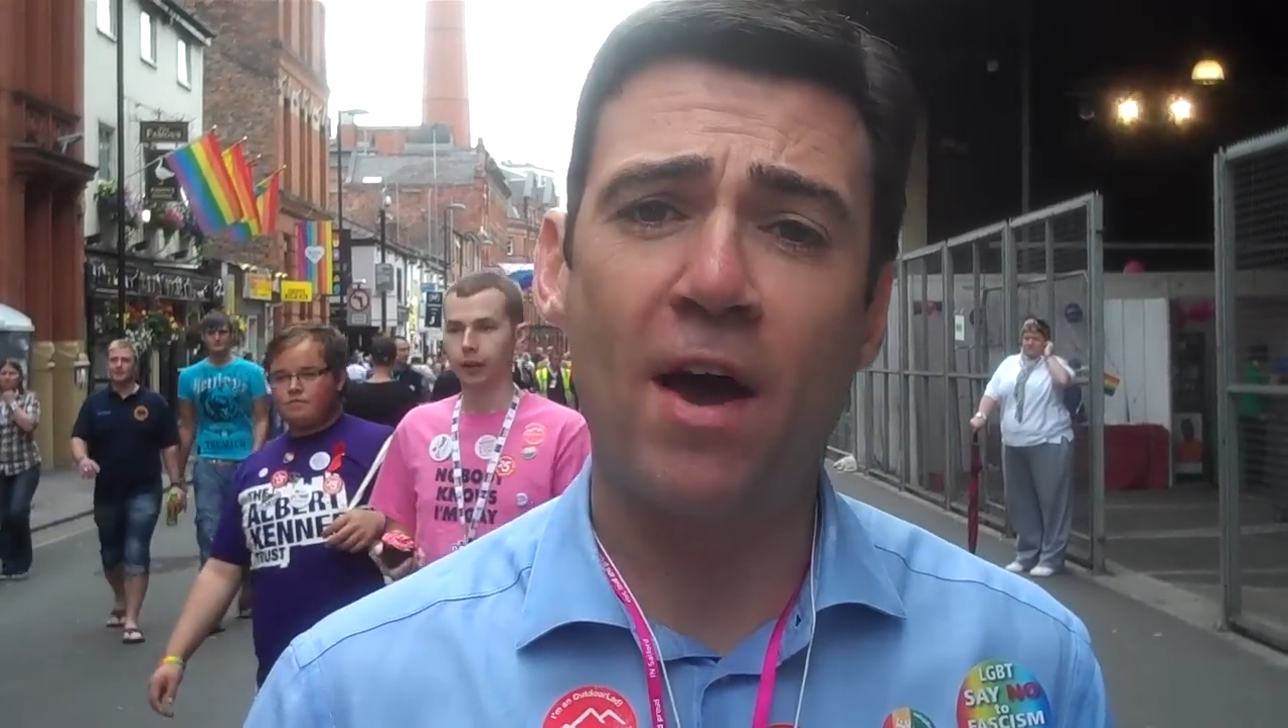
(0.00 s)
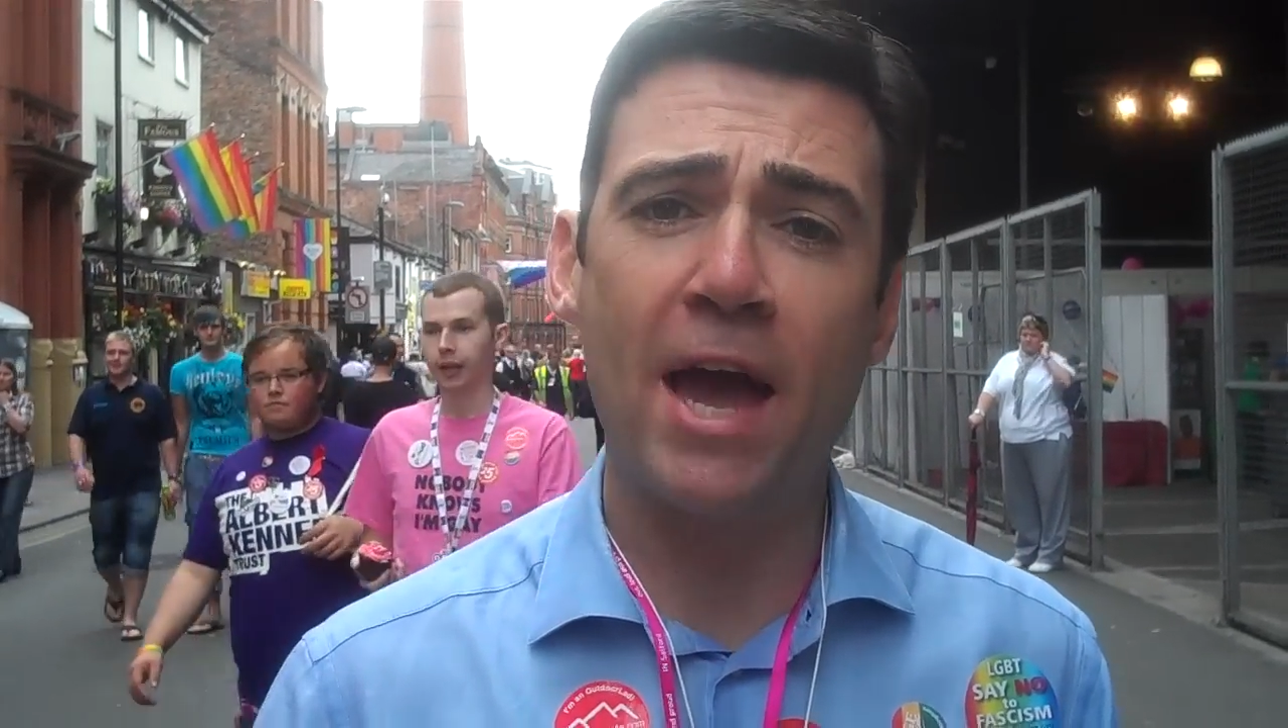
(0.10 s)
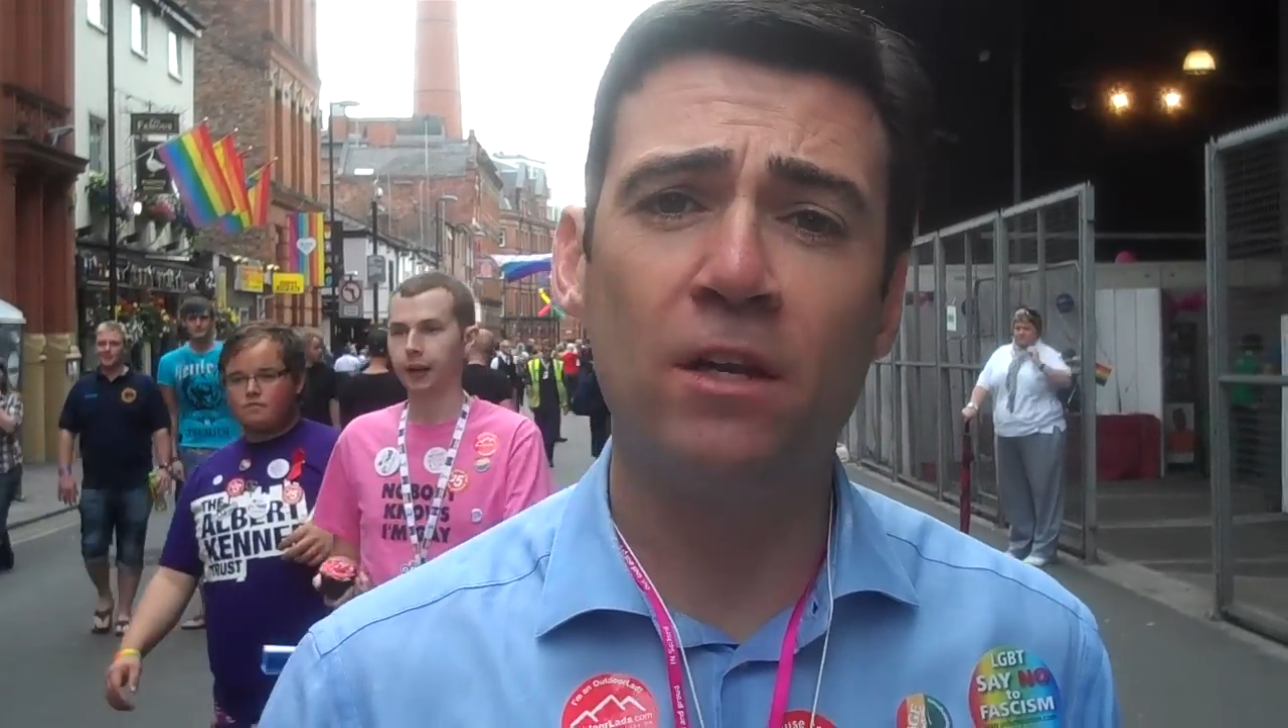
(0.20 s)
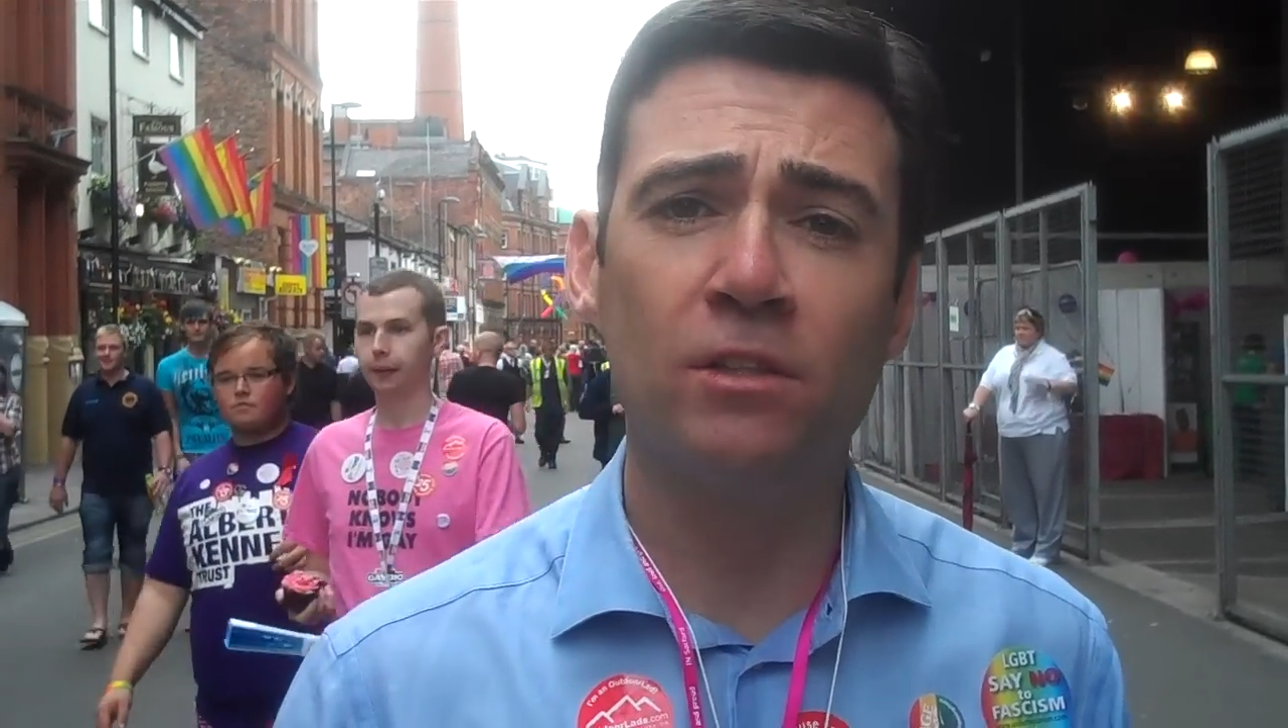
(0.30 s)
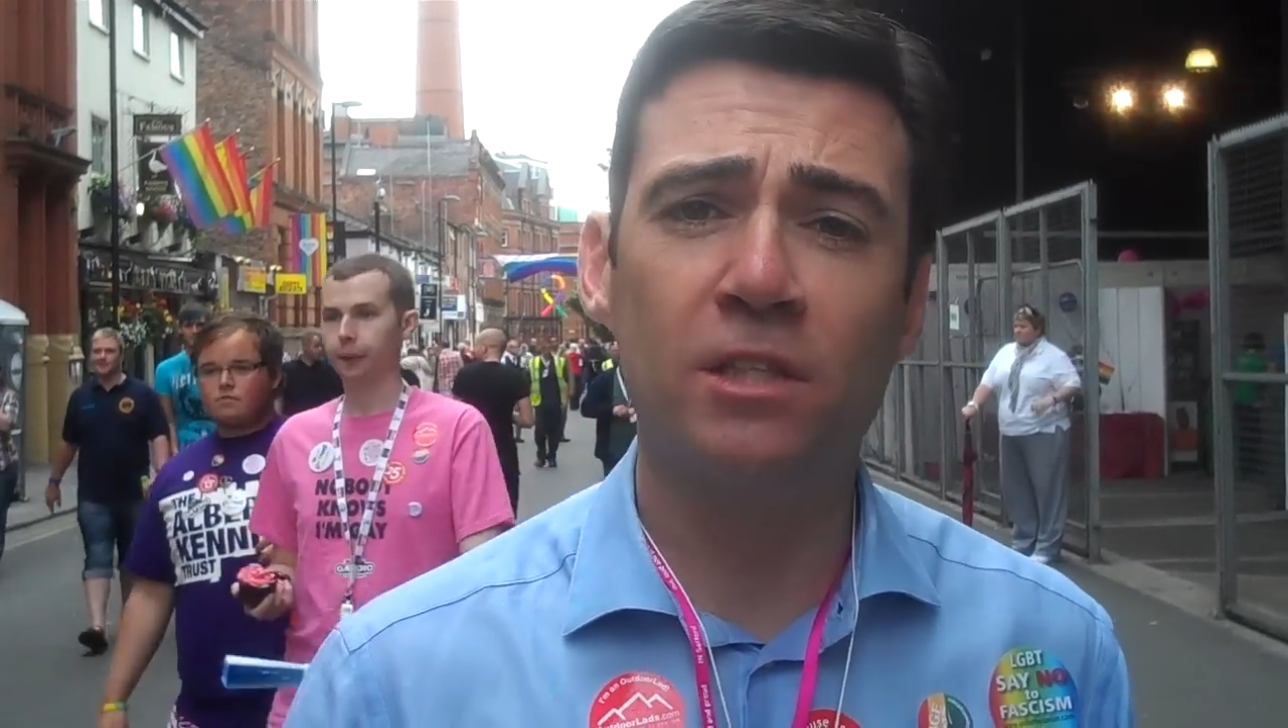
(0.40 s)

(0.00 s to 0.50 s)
final